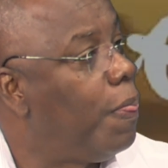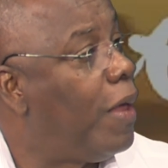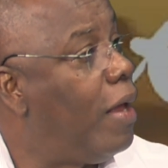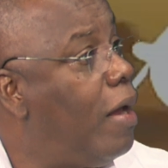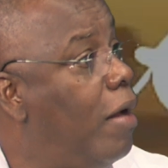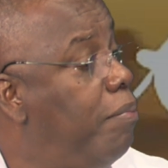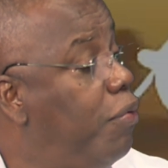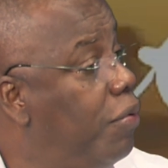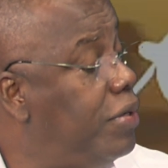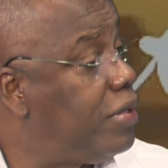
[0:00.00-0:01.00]
And I
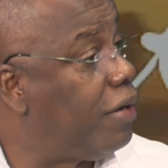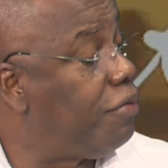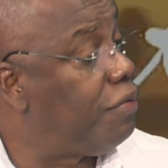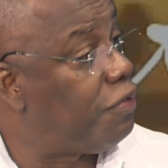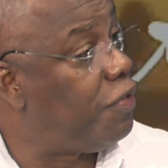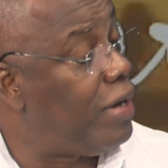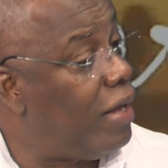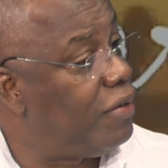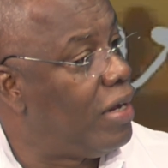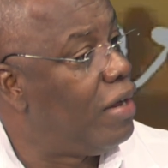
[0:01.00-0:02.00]
applaud the Secretary for
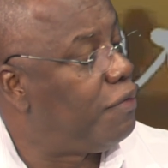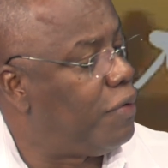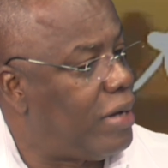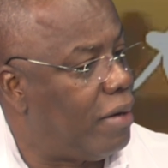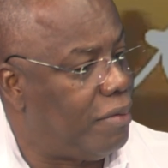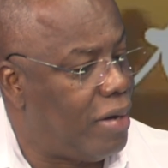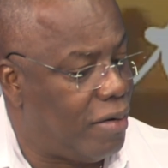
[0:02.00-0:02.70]
Finance for that